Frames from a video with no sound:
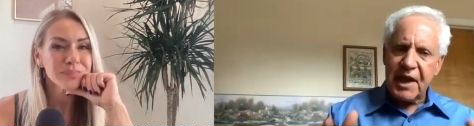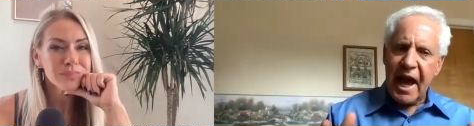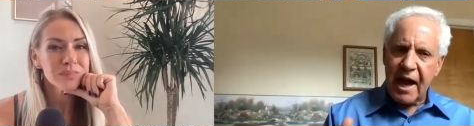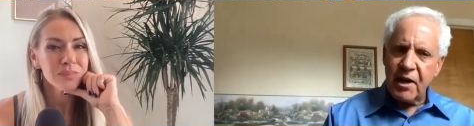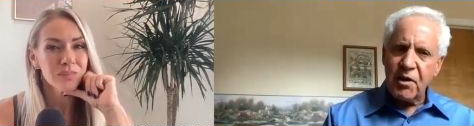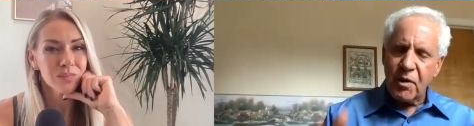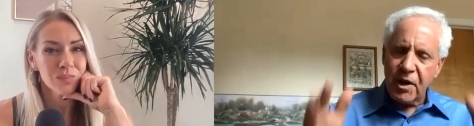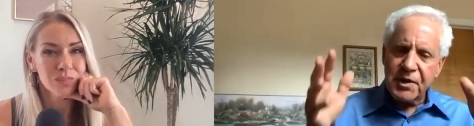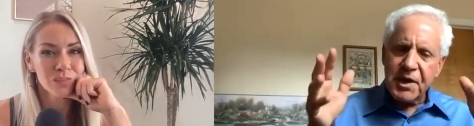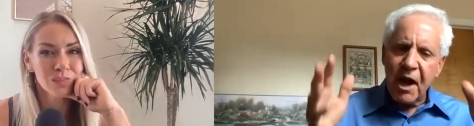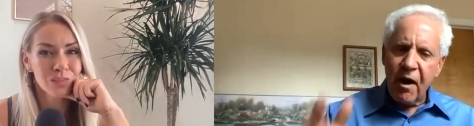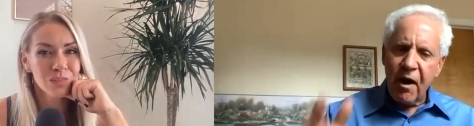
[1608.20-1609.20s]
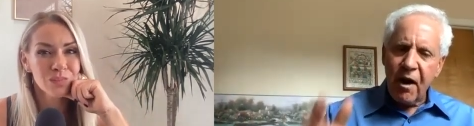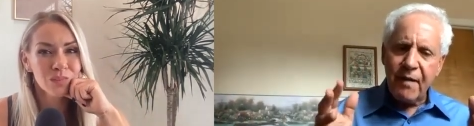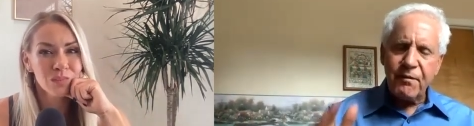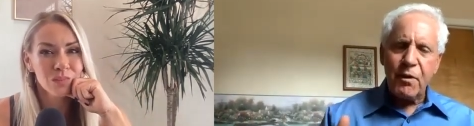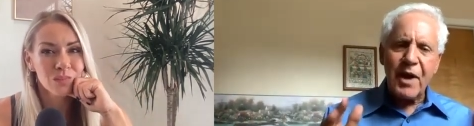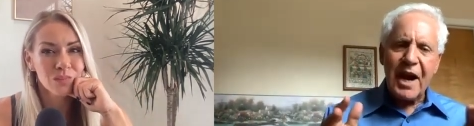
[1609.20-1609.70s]
Speaker 1: categories are
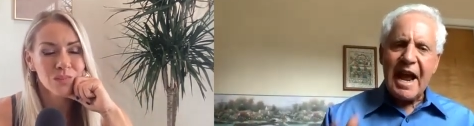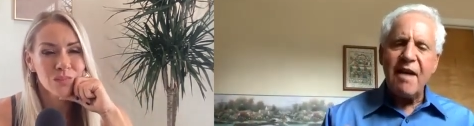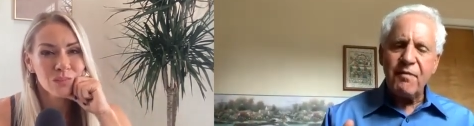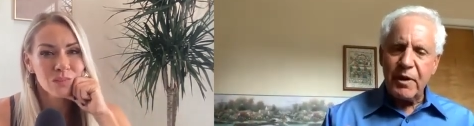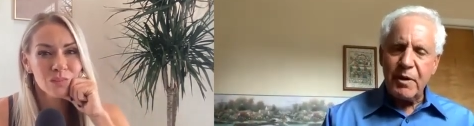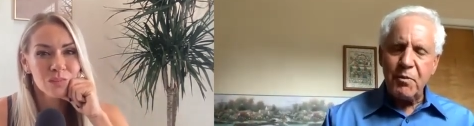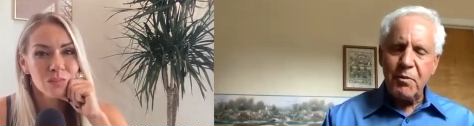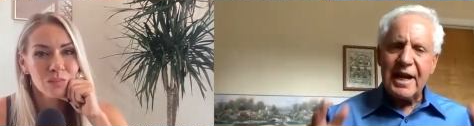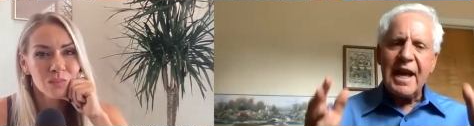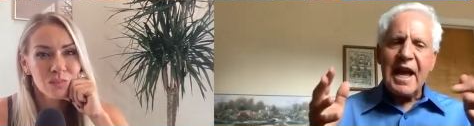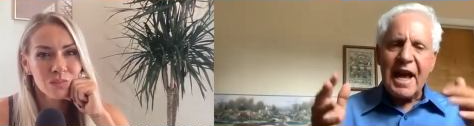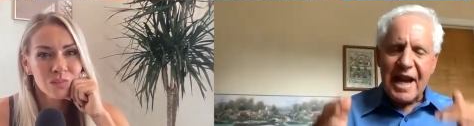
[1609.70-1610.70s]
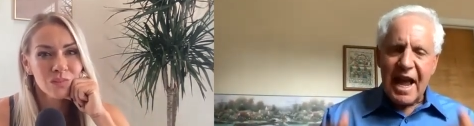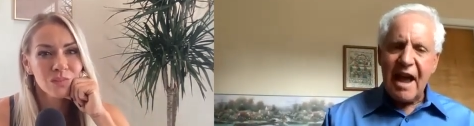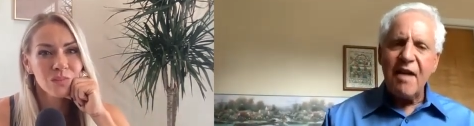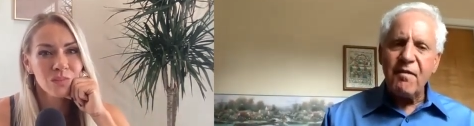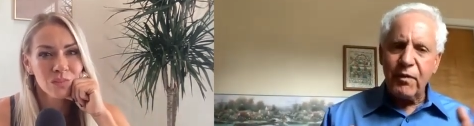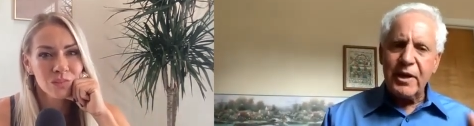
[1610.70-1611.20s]
for everyone at
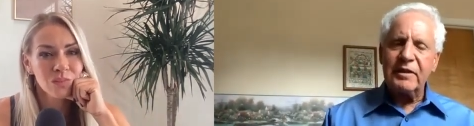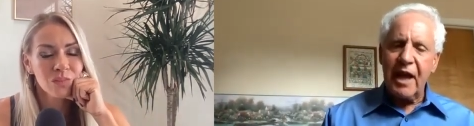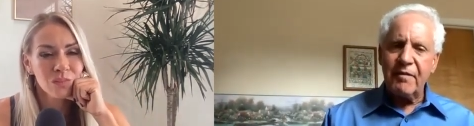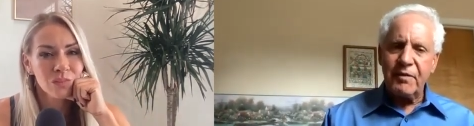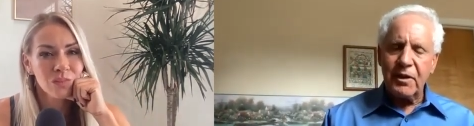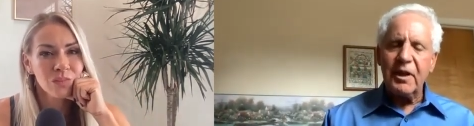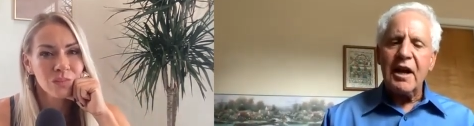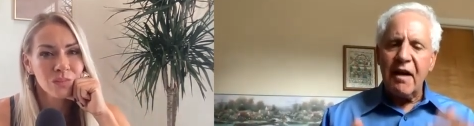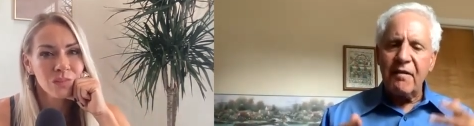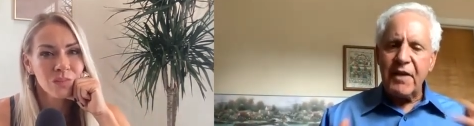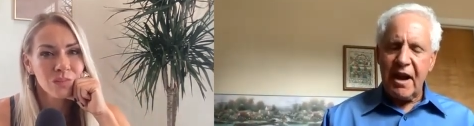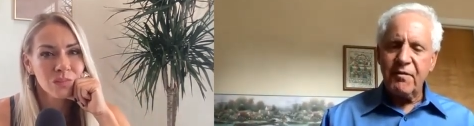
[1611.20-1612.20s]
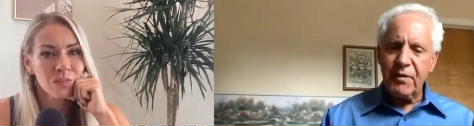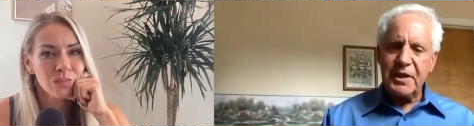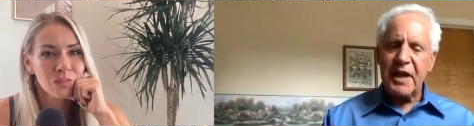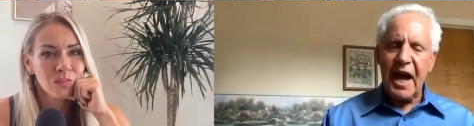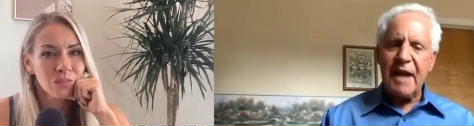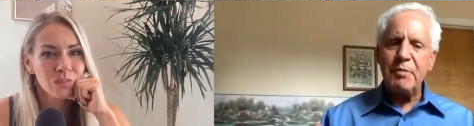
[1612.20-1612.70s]
every level of every
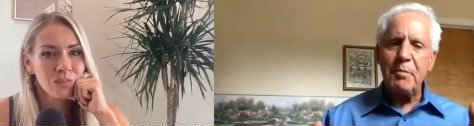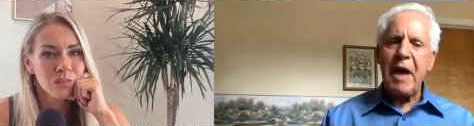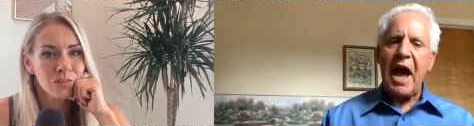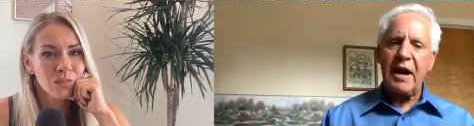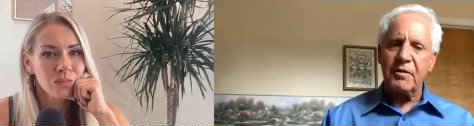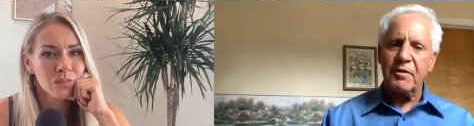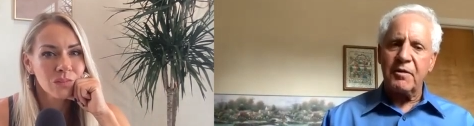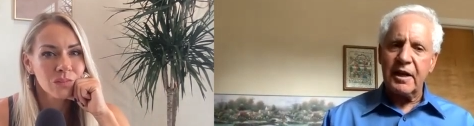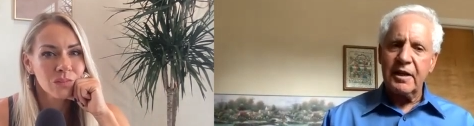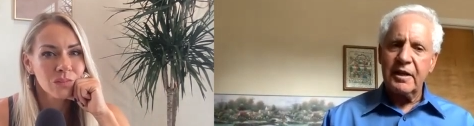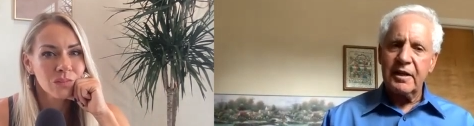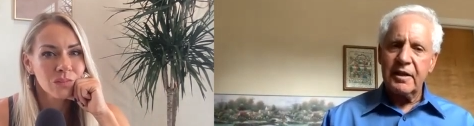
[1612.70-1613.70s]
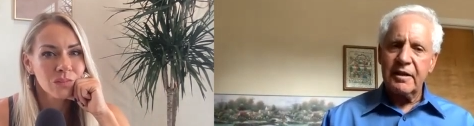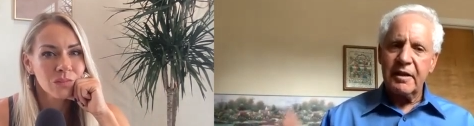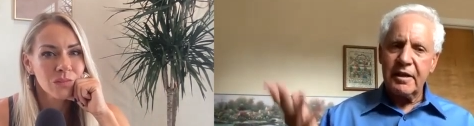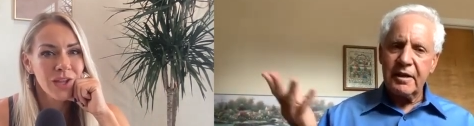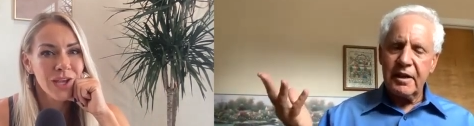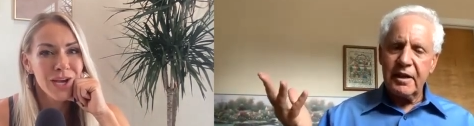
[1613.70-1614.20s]
type of background.
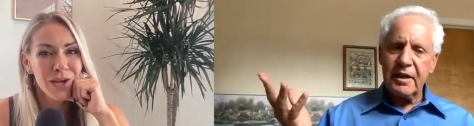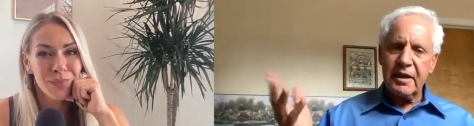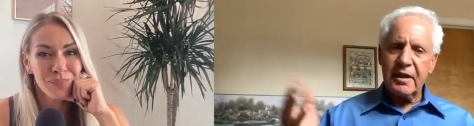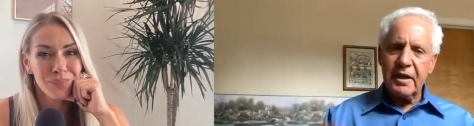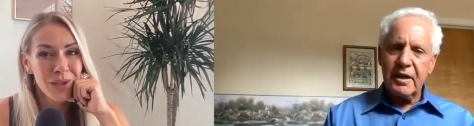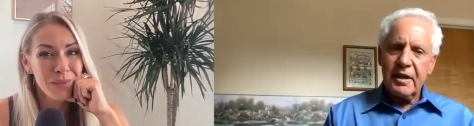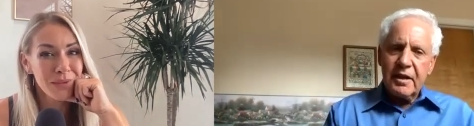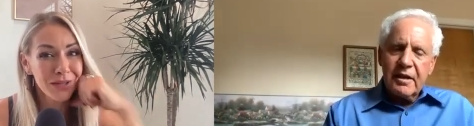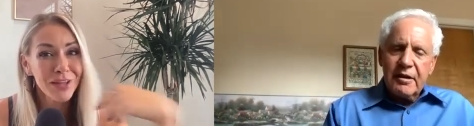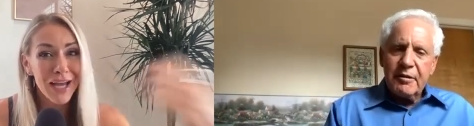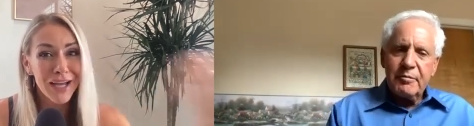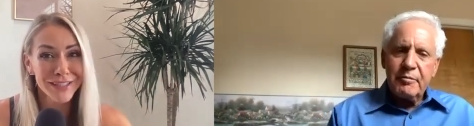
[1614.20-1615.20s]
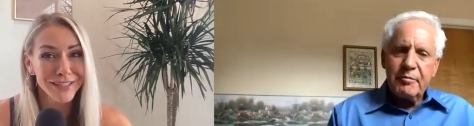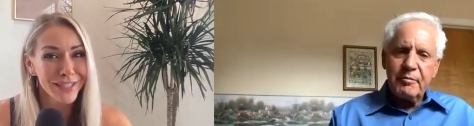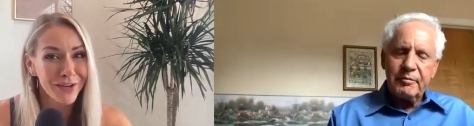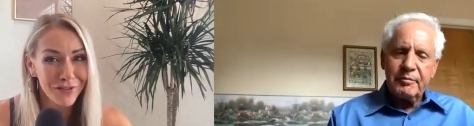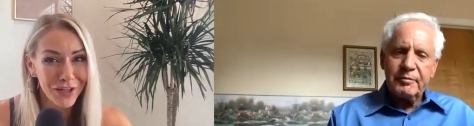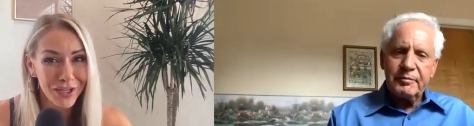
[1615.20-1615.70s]
Speaker 2: Yeah. I mean, that's
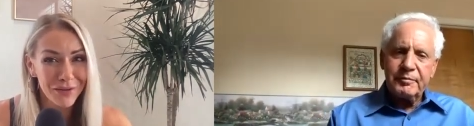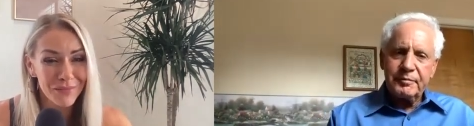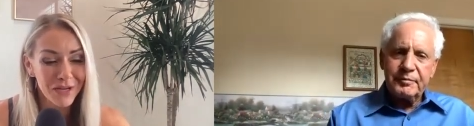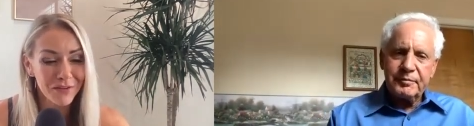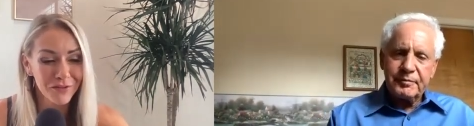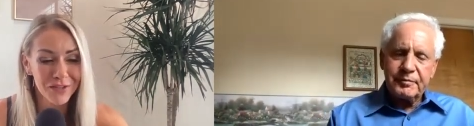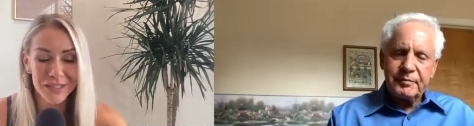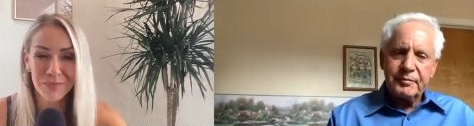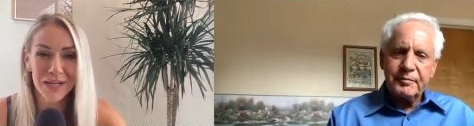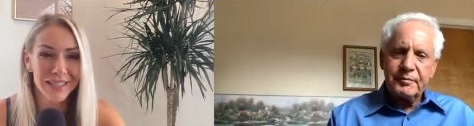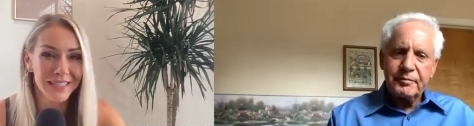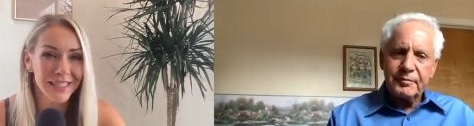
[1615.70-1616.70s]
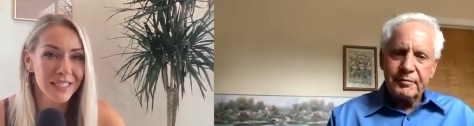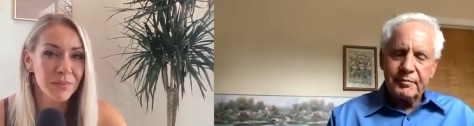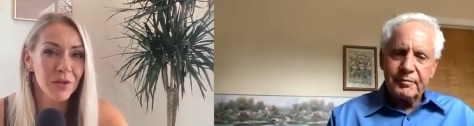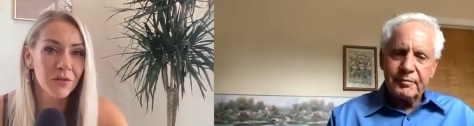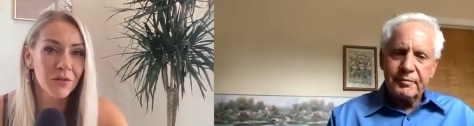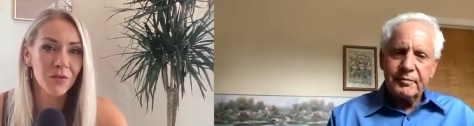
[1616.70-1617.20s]
definitely a mindfulness practice. That's
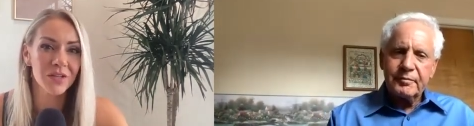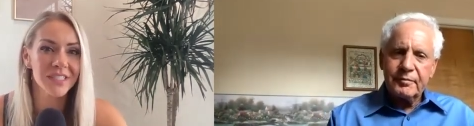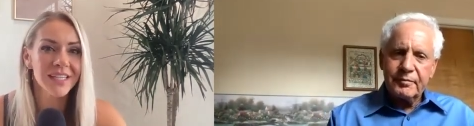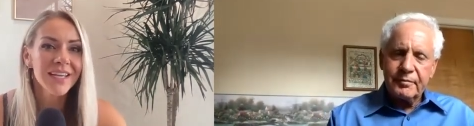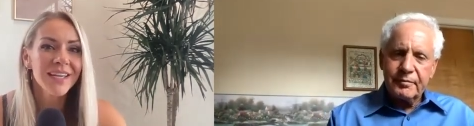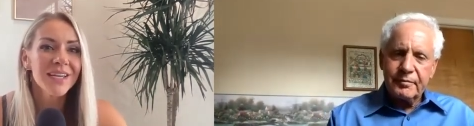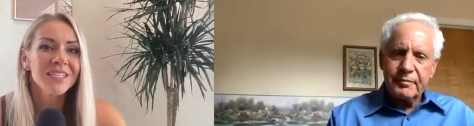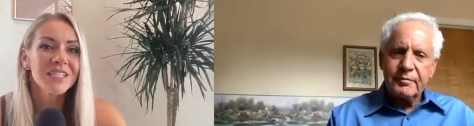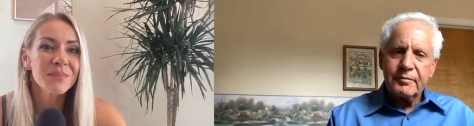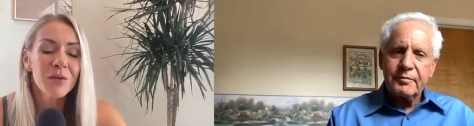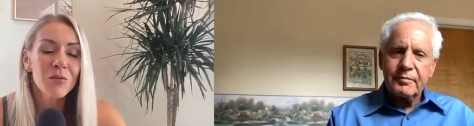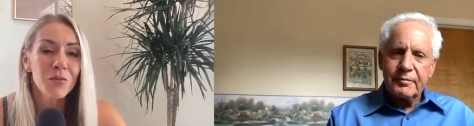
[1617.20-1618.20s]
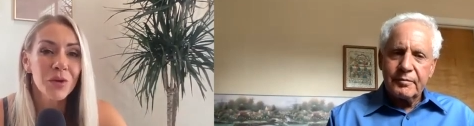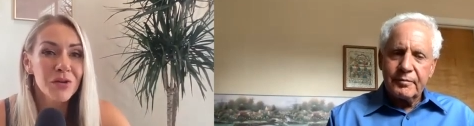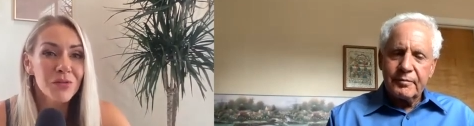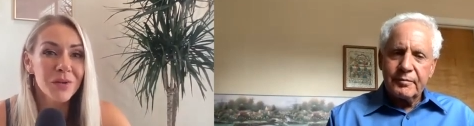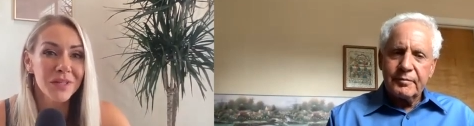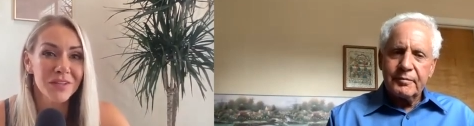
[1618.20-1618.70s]
beautiful. It's just being
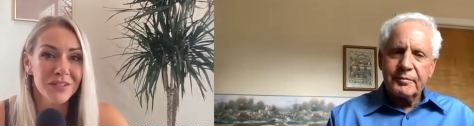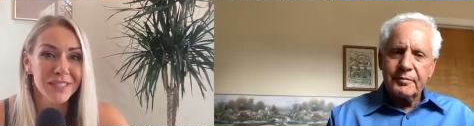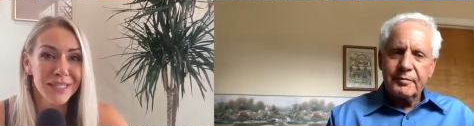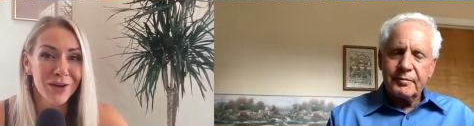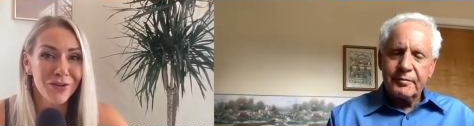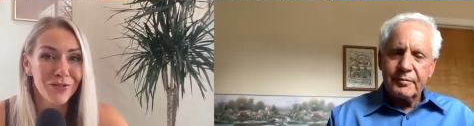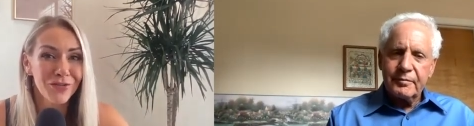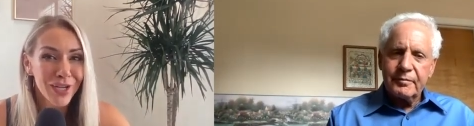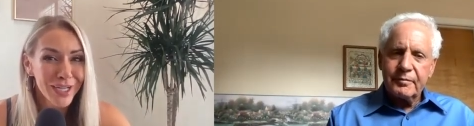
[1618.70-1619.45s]
real with yourself.